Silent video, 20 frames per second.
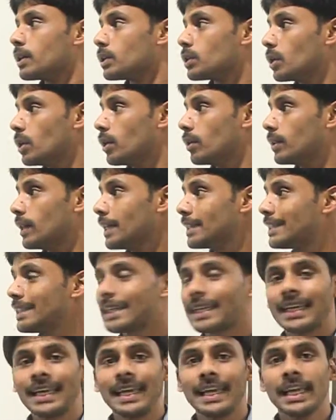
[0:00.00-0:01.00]
So that's
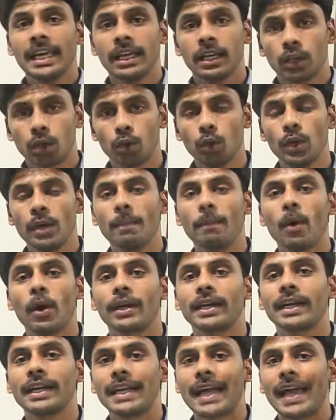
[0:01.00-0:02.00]
the key two
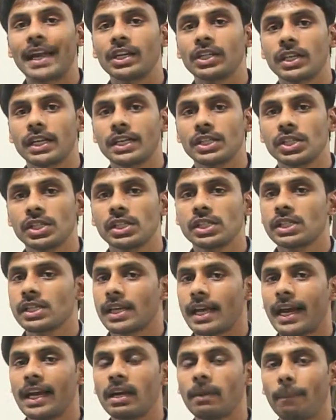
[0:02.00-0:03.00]
important annotations:
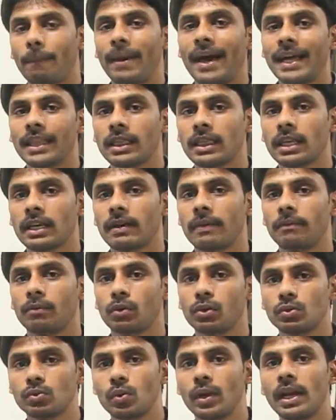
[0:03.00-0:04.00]
@path,
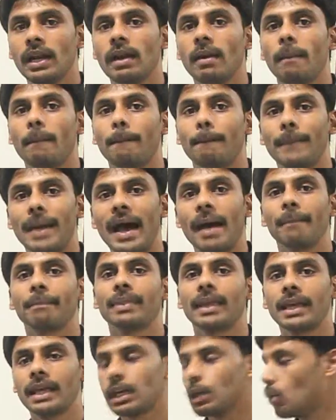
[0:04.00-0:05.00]
which will map
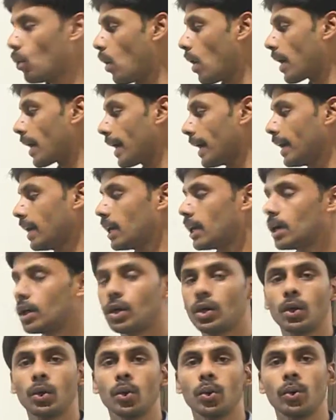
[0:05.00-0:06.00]
the URI
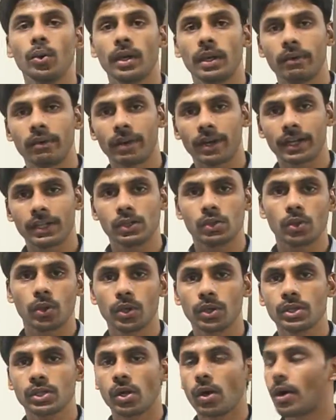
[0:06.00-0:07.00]
to your
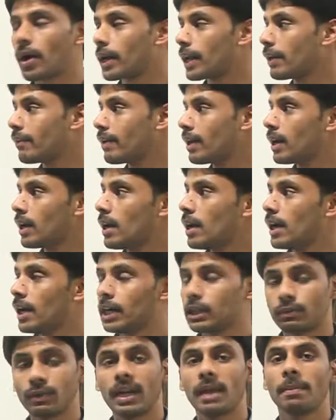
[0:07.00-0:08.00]
resource, or even
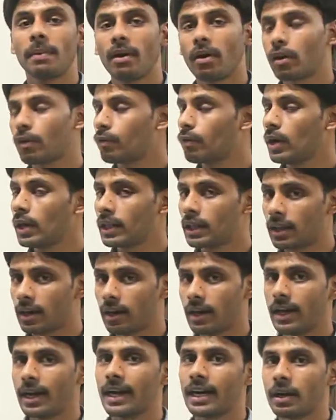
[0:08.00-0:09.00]
it's very powerful. In the
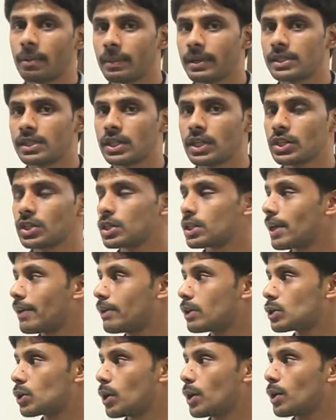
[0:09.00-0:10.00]
later presentations I
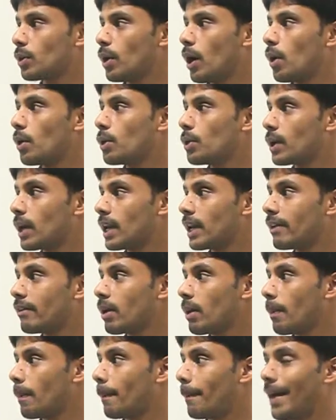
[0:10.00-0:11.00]
will show you how you can
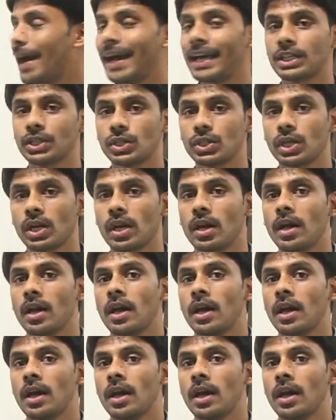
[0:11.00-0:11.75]
even match